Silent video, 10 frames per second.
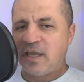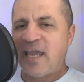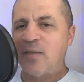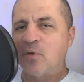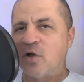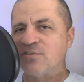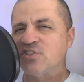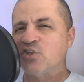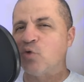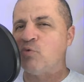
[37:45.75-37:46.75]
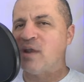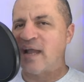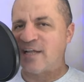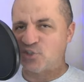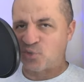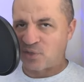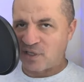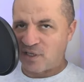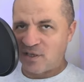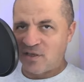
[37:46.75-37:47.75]
came off so
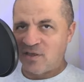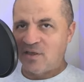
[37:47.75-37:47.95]
naturally.